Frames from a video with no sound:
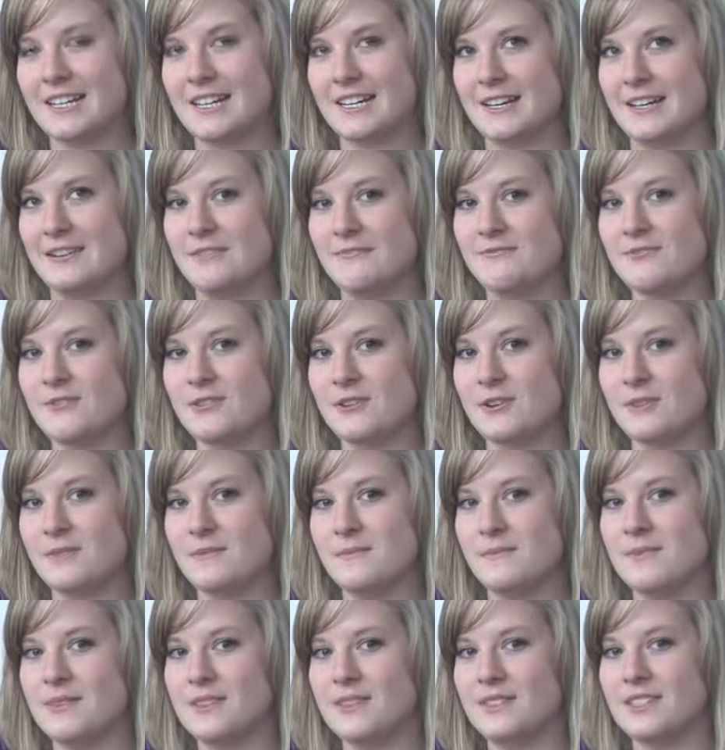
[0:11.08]
I'm
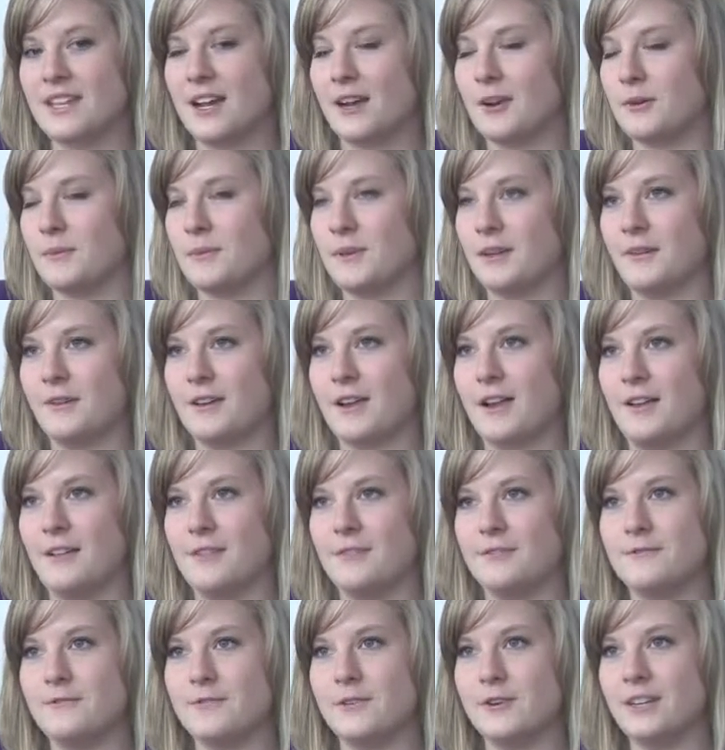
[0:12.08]
from Sacramento,
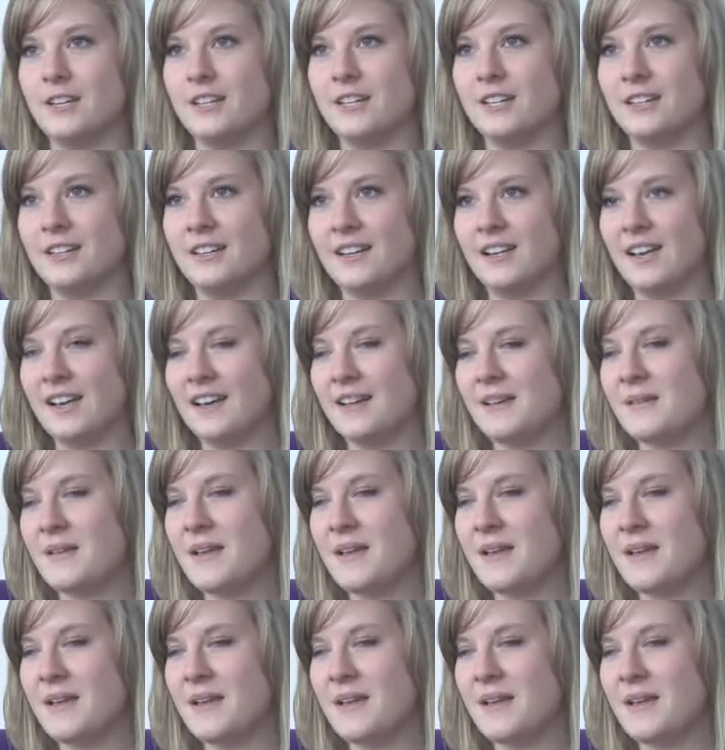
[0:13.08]
California.